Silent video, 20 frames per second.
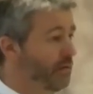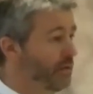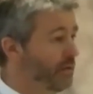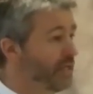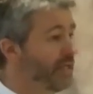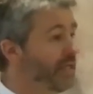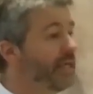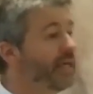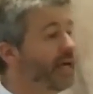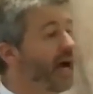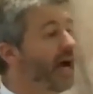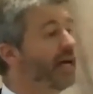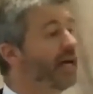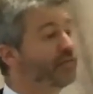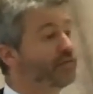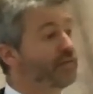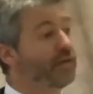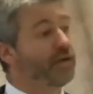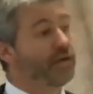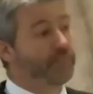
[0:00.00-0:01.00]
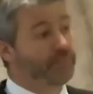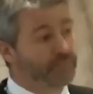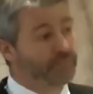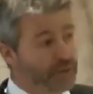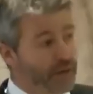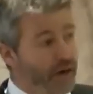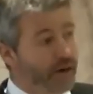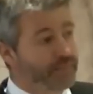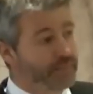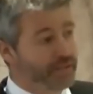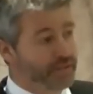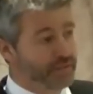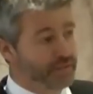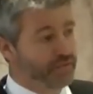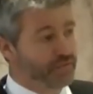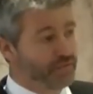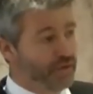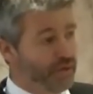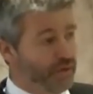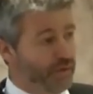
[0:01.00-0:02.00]
that he has
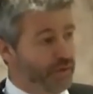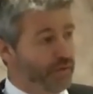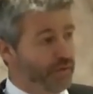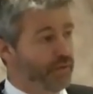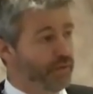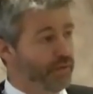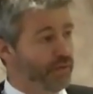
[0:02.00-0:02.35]
promised you.